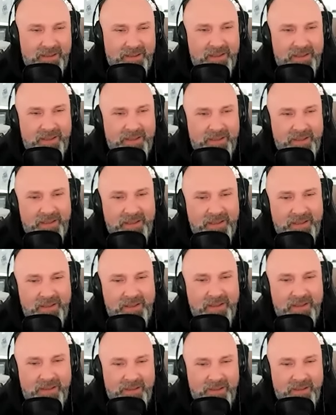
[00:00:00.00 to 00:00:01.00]

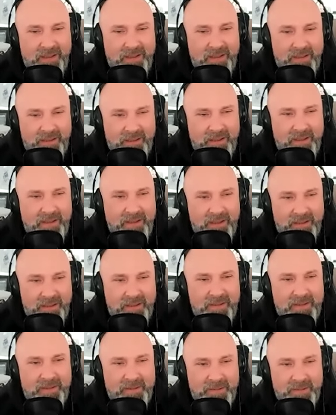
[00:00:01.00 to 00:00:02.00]

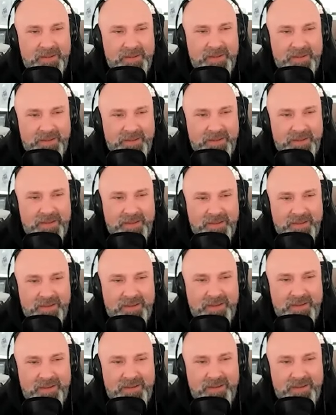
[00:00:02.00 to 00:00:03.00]

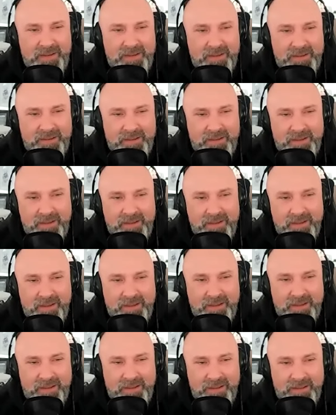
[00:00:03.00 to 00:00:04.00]

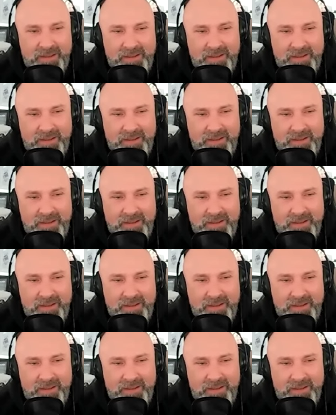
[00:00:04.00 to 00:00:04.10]
No words are spoken by the person on screen.